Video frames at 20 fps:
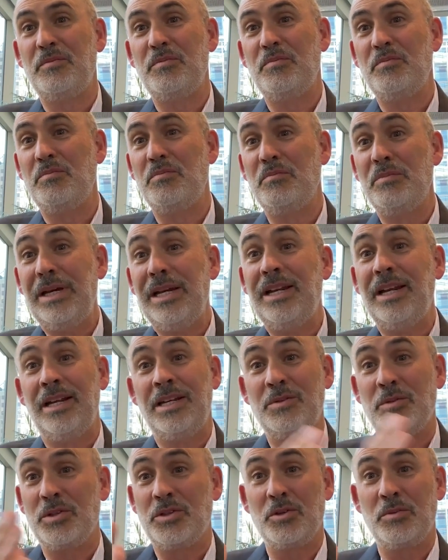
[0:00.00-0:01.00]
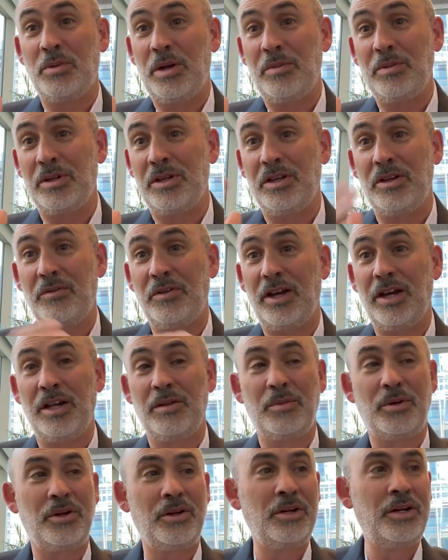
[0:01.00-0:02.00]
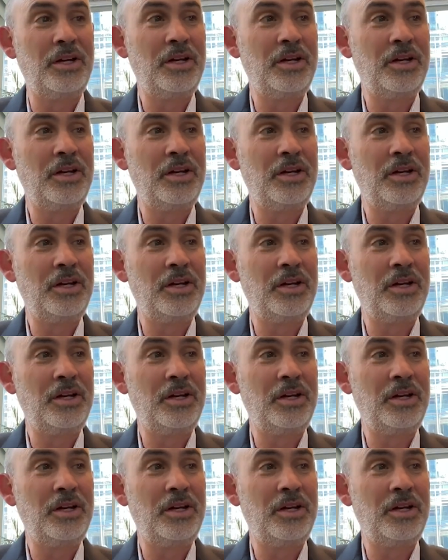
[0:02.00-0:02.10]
meetings, which are publicly available.